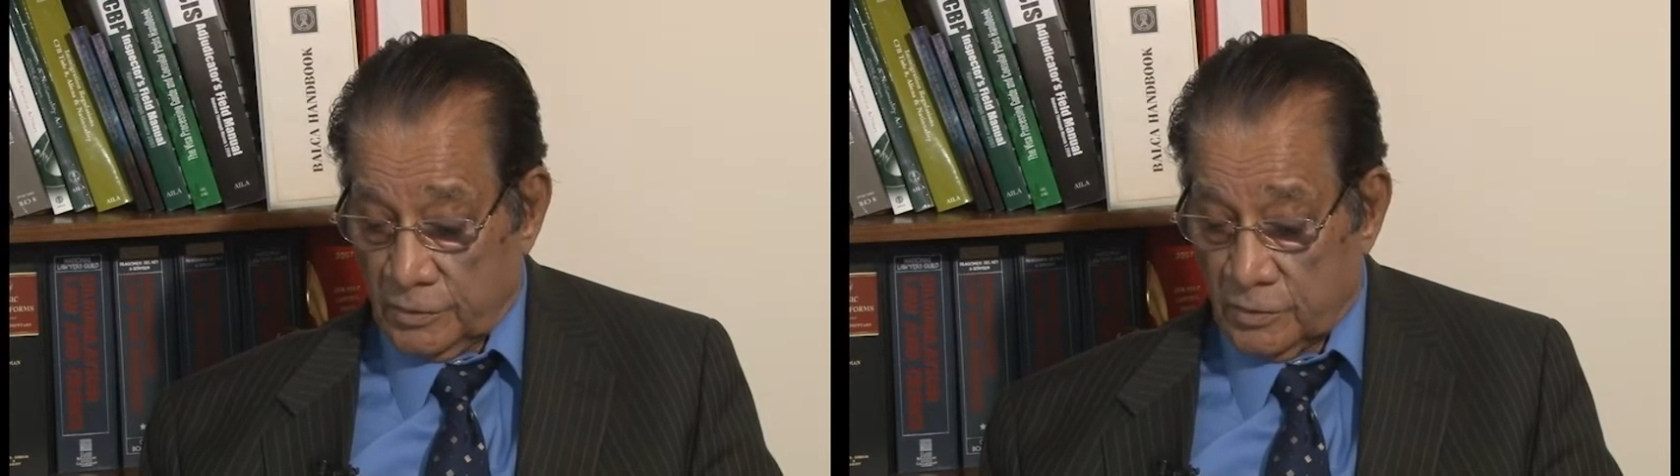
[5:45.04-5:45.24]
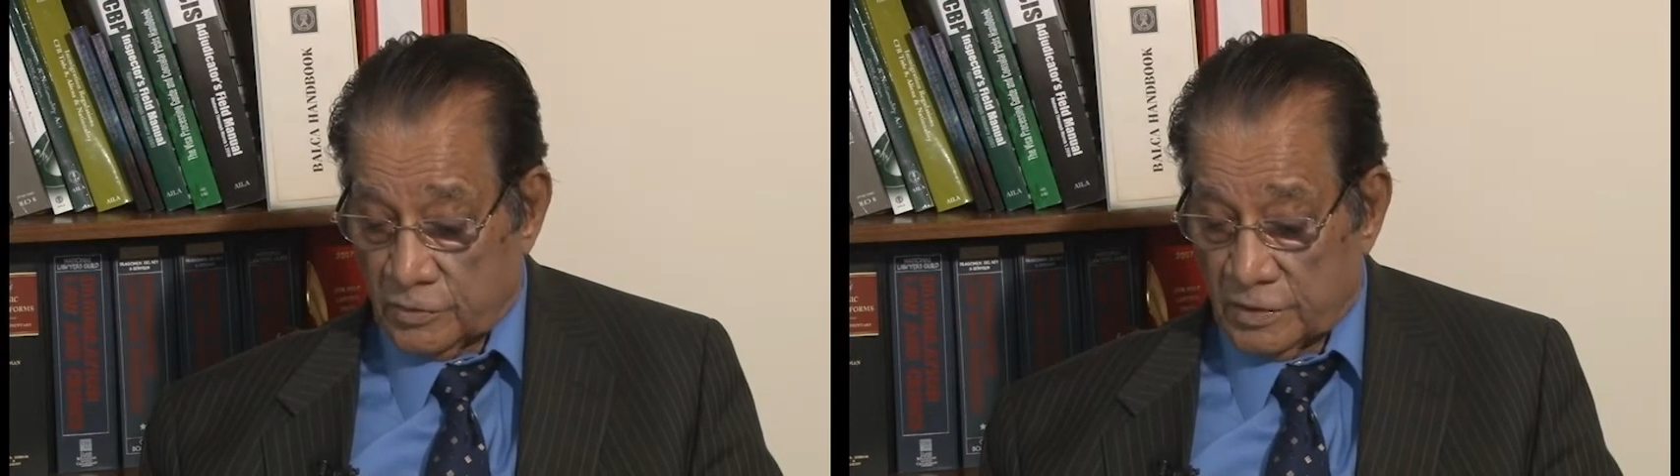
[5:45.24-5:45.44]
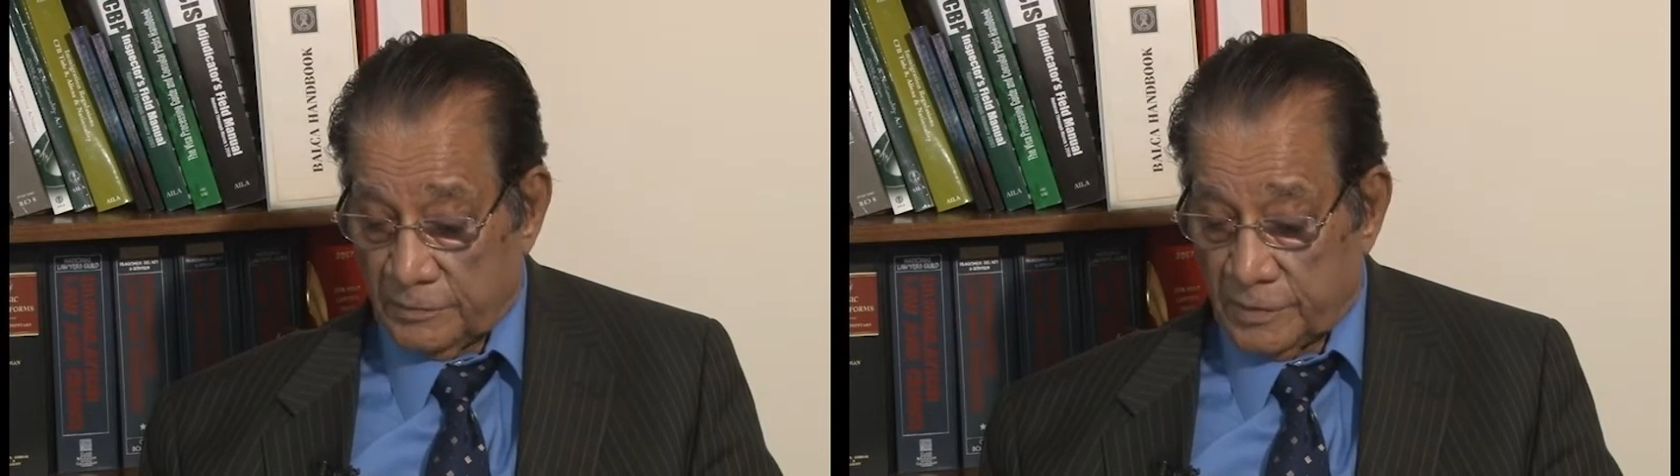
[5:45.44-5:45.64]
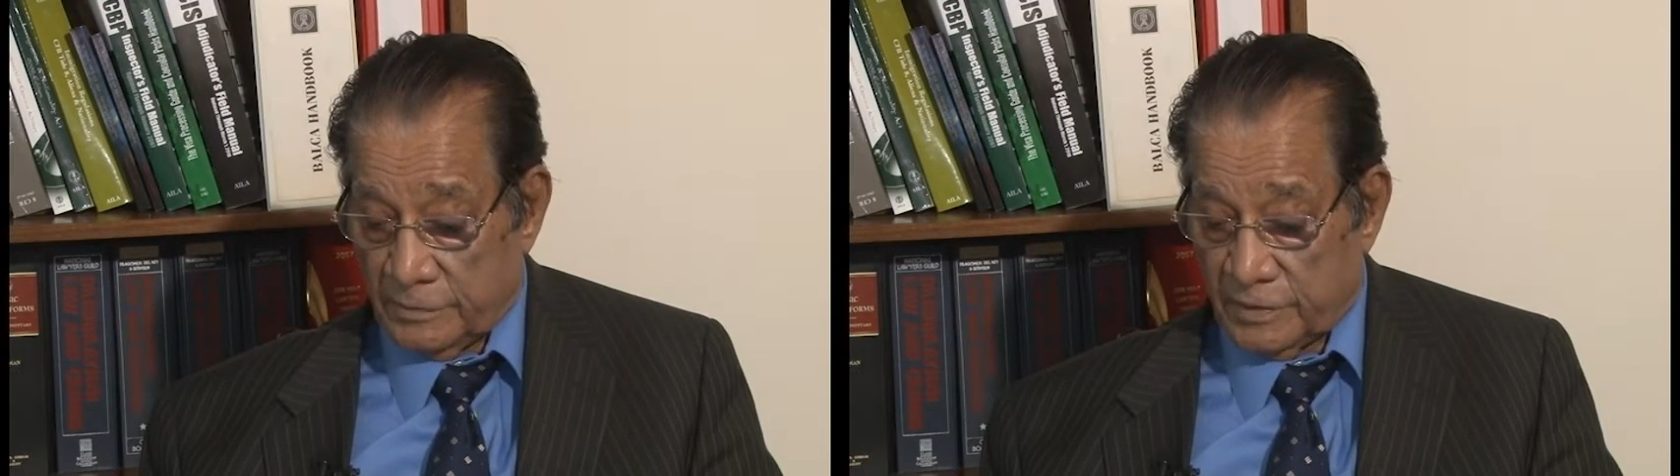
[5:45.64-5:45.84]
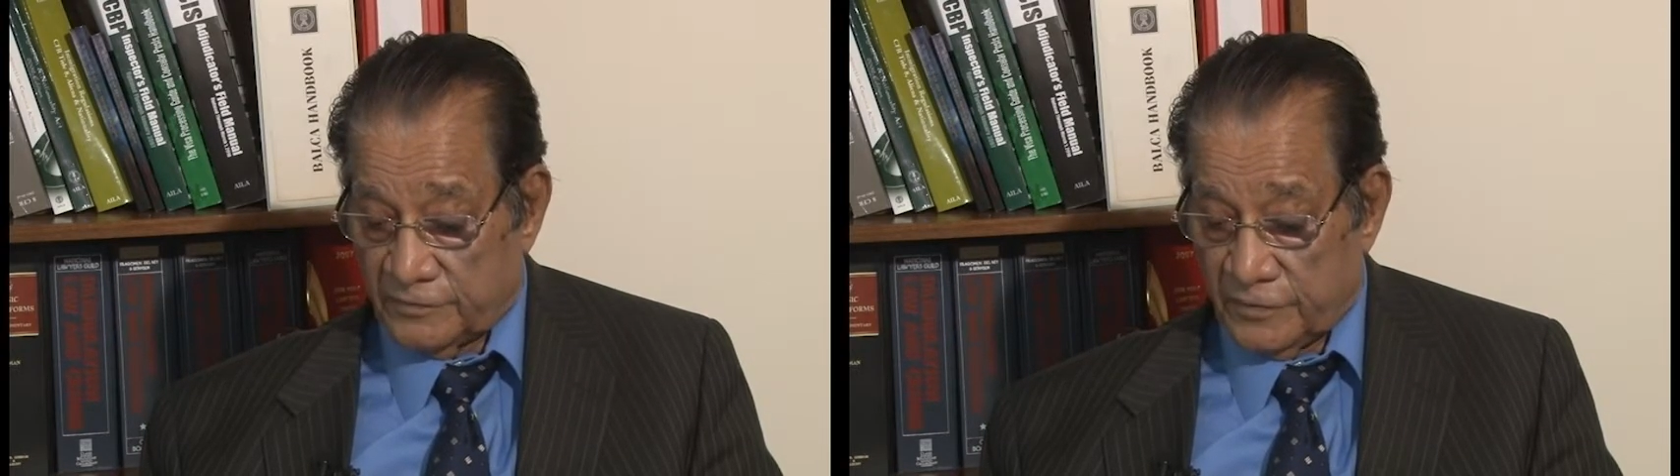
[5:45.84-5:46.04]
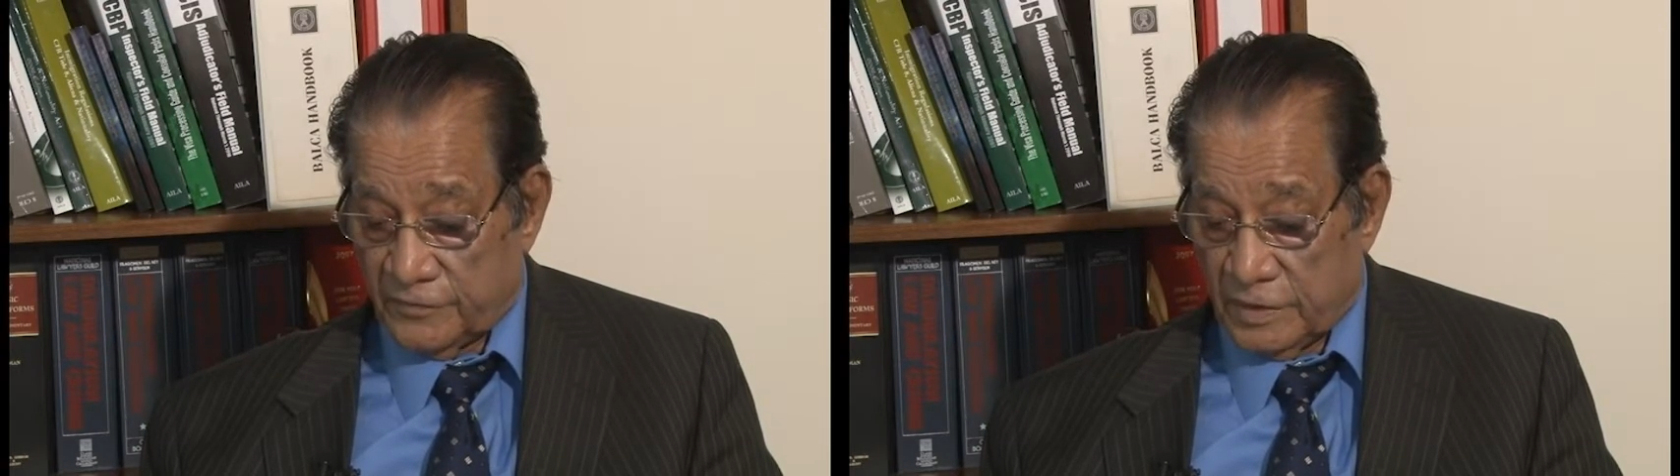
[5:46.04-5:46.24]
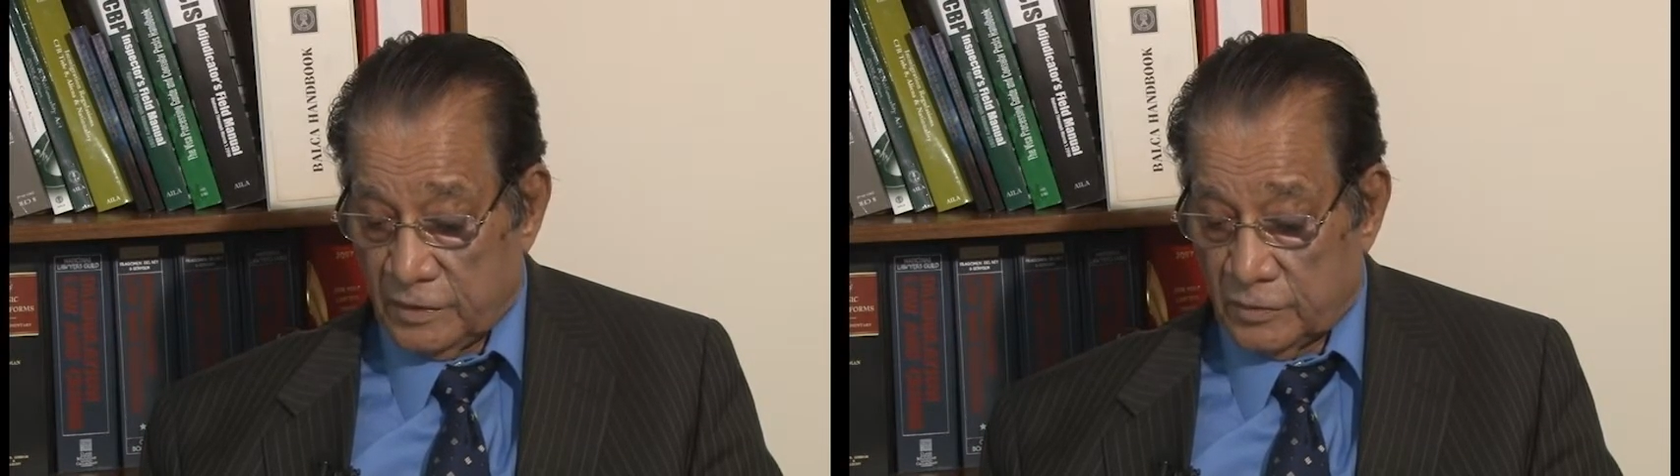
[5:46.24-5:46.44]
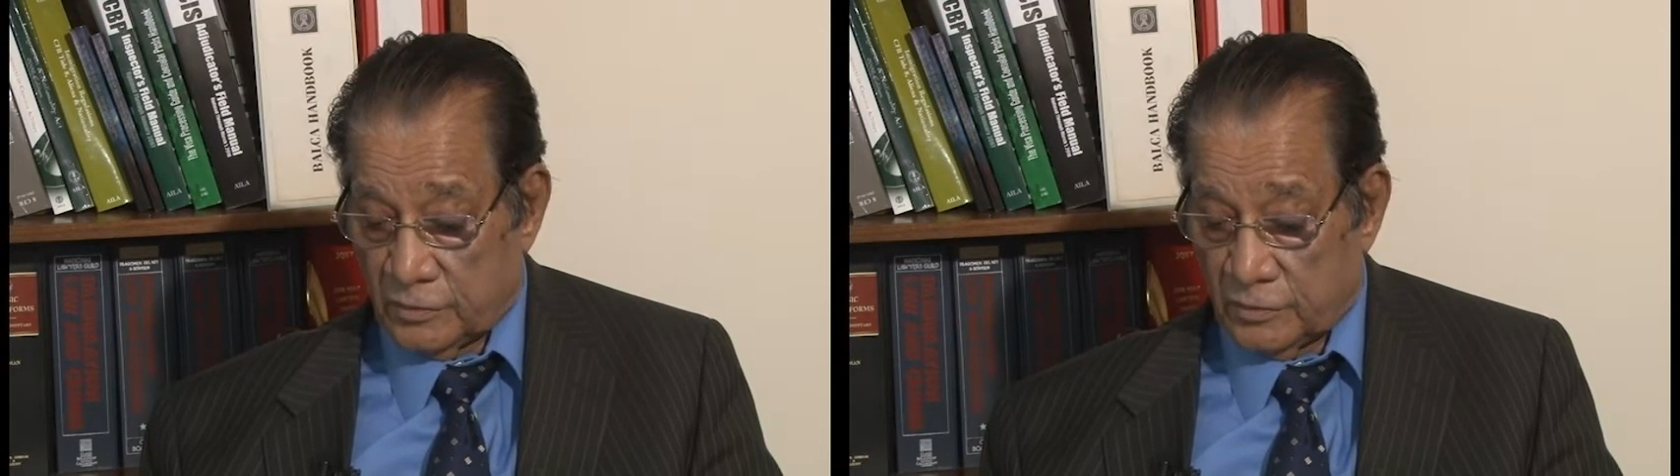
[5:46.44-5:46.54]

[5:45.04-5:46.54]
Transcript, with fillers: to September 15,